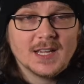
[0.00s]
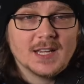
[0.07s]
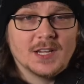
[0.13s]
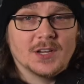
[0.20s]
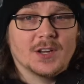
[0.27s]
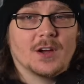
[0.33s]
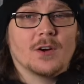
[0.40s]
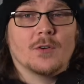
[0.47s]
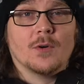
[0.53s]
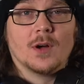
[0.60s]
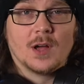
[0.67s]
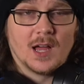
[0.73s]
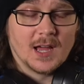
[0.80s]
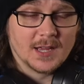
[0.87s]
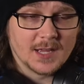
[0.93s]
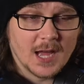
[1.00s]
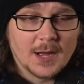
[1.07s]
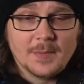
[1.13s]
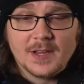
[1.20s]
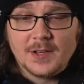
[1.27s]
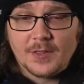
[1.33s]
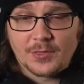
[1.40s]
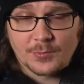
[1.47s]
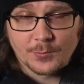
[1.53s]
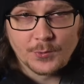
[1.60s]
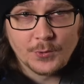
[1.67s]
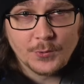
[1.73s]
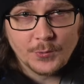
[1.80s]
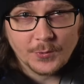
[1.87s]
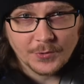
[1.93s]
you know, coming
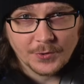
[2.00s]
through